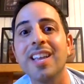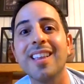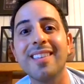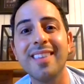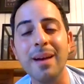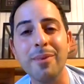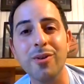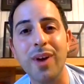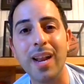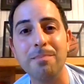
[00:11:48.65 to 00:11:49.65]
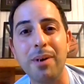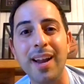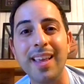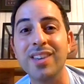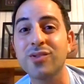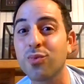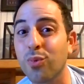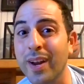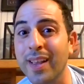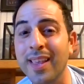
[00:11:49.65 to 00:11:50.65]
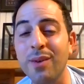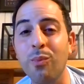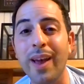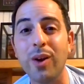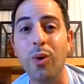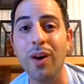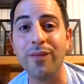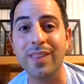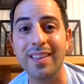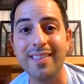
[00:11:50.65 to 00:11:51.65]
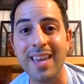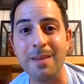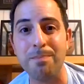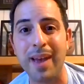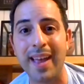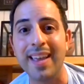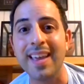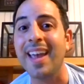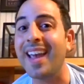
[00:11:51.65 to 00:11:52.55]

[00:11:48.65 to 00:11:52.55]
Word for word: the Democratic Party has really went off the deep end,